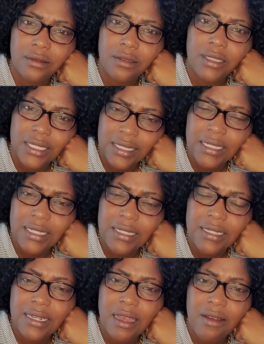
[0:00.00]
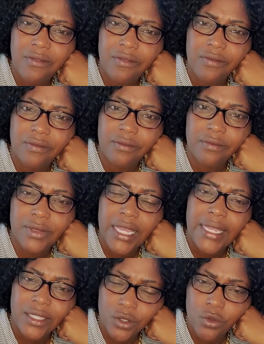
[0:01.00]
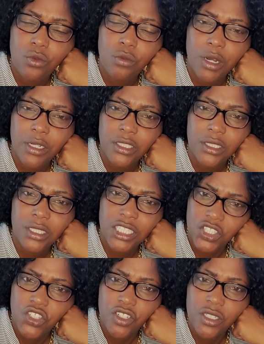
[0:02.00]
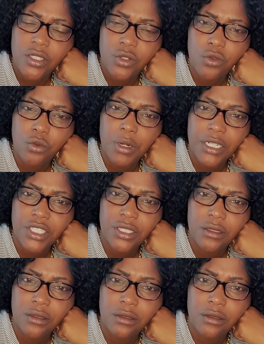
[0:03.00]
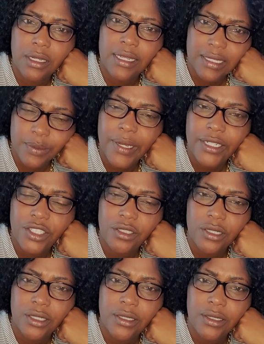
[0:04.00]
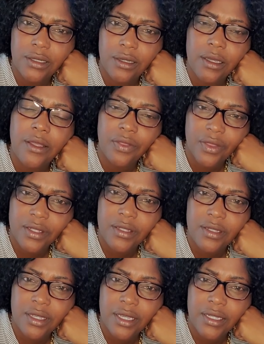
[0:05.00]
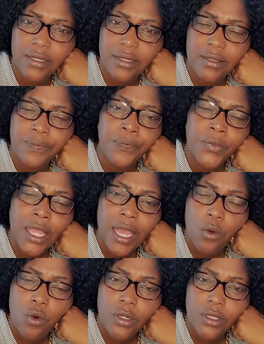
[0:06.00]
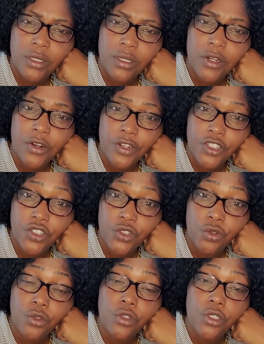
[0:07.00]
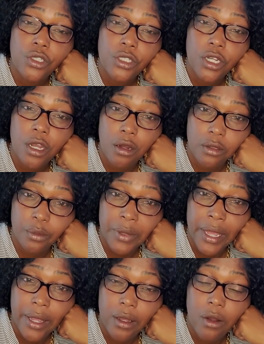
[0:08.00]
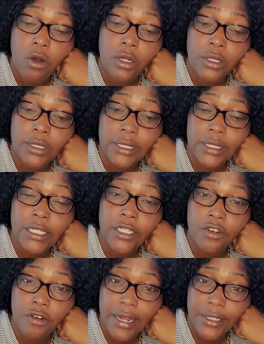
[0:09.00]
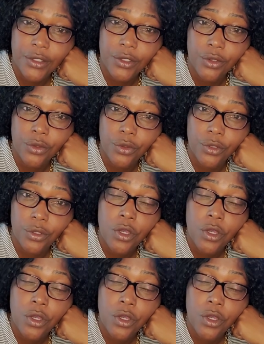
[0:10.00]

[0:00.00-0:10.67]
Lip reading: This is enough. And too much is just too much, especially in this case. I want to urge you to cut back on the ingratitude.